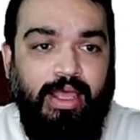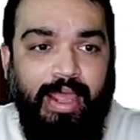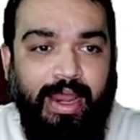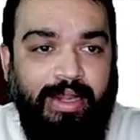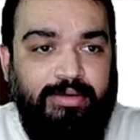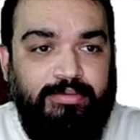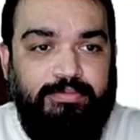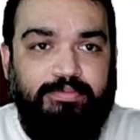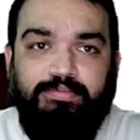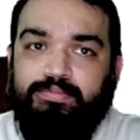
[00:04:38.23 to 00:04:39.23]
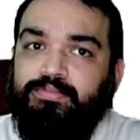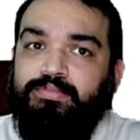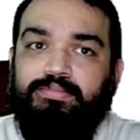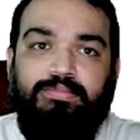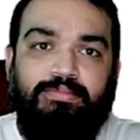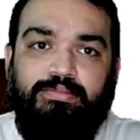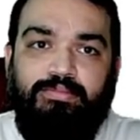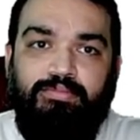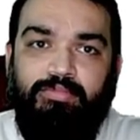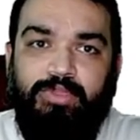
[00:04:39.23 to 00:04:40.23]
and
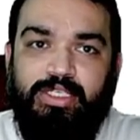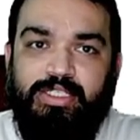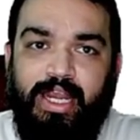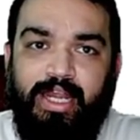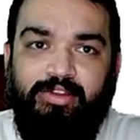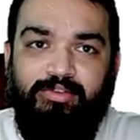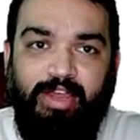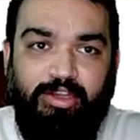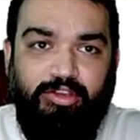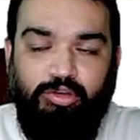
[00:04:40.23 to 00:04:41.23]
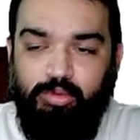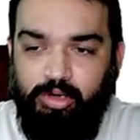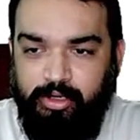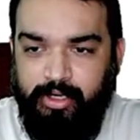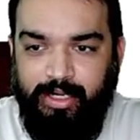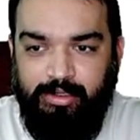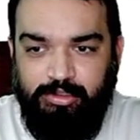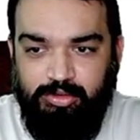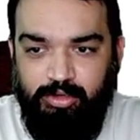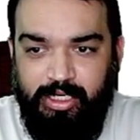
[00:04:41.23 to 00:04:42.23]
just add the value that you want to track.
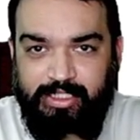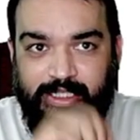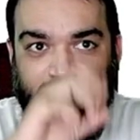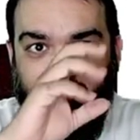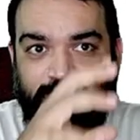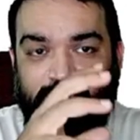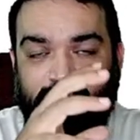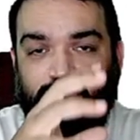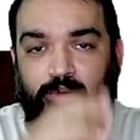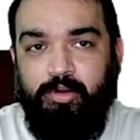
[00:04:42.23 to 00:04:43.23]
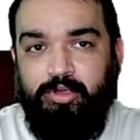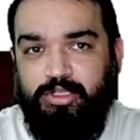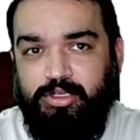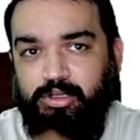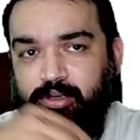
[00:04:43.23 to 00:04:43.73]
So let's say you give this to a person